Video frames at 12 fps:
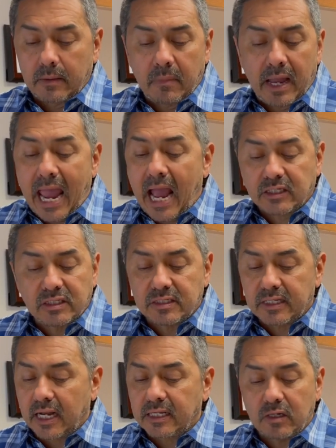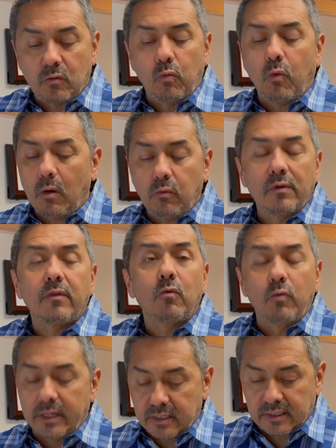actions that I did. What were the
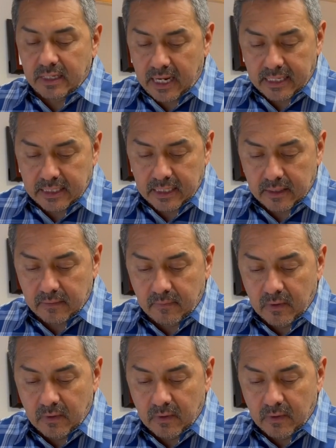wins that I did?